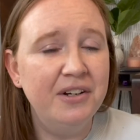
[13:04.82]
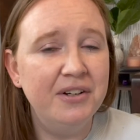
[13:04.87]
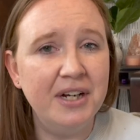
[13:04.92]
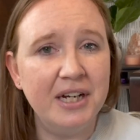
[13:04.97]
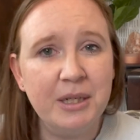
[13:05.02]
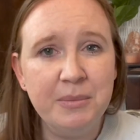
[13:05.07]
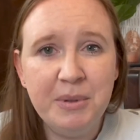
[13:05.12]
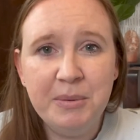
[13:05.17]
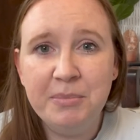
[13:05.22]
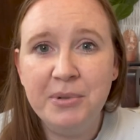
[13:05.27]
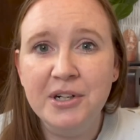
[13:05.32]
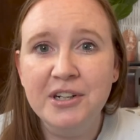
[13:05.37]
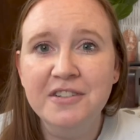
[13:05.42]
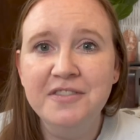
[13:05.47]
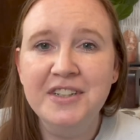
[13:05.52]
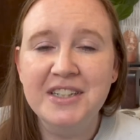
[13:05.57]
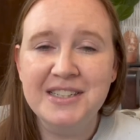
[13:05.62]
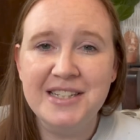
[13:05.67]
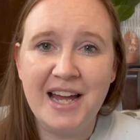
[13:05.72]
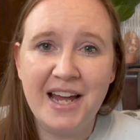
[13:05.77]
not going to be
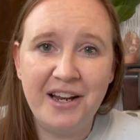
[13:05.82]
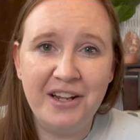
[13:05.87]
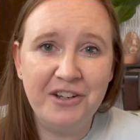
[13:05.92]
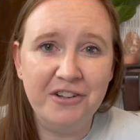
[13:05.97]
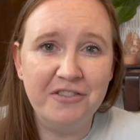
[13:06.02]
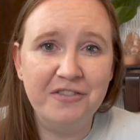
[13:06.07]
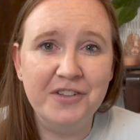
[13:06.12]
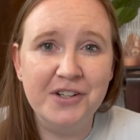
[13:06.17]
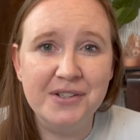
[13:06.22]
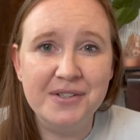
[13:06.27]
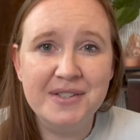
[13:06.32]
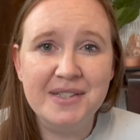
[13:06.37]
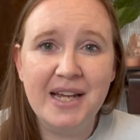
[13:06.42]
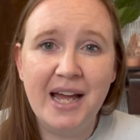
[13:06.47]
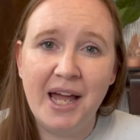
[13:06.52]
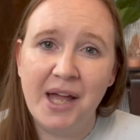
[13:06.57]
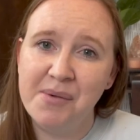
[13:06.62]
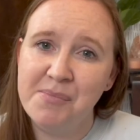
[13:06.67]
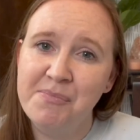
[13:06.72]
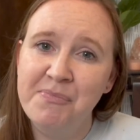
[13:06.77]
perfect at it your first
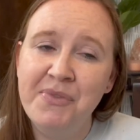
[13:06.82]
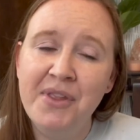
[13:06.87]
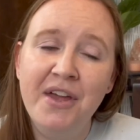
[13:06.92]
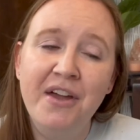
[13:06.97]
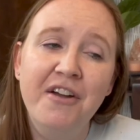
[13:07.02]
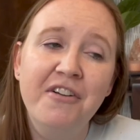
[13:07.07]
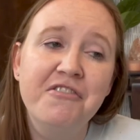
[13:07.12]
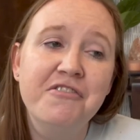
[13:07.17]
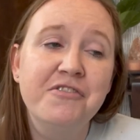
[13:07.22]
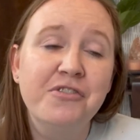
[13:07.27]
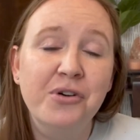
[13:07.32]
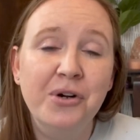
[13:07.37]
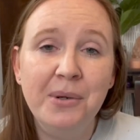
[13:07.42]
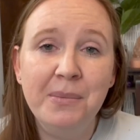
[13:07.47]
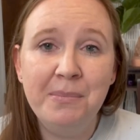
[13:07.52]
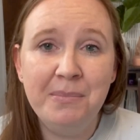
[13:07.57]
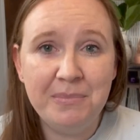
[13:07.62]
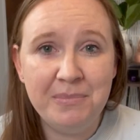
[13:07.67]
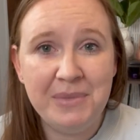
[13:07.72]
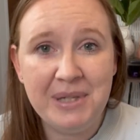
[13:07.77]
time. For
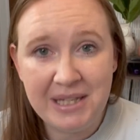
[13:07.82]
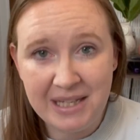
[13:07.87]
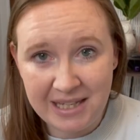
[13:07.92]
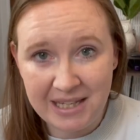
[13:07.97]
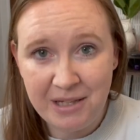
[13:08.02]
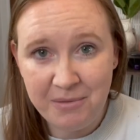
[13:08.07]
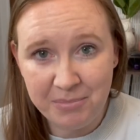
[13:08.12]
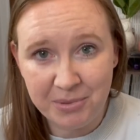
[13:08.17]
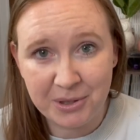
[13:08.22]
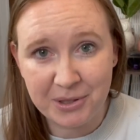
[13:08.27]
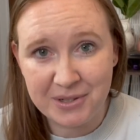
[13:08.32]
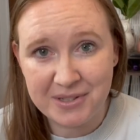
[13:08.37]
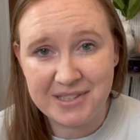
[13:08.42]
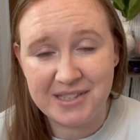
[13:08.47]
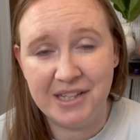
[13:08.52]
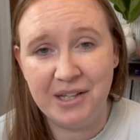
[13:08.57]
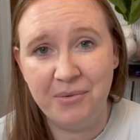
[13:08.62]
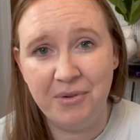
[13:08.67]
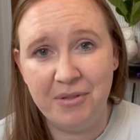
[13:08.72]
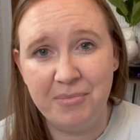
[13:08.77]
me
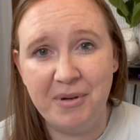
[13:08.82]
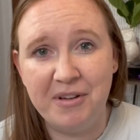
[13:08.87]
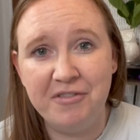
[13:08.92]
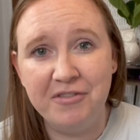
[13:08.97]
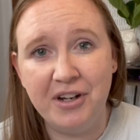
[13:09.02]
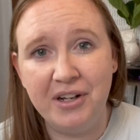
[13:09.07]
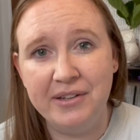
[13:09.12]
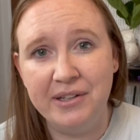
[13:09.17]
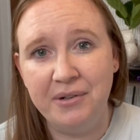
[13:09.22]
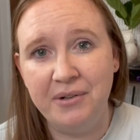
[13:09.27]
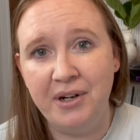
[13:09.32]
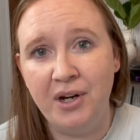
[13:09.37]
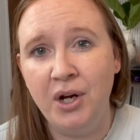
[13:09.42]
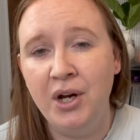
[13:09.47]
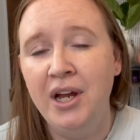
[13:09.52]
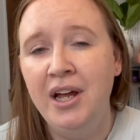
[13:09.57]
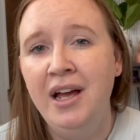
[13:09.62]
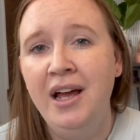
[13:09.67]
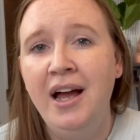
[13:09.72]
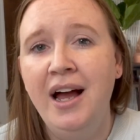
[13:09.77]
personally, with my front loader,
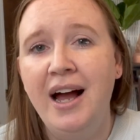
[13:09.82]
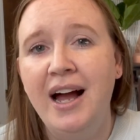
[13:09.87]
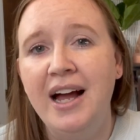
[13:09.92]
I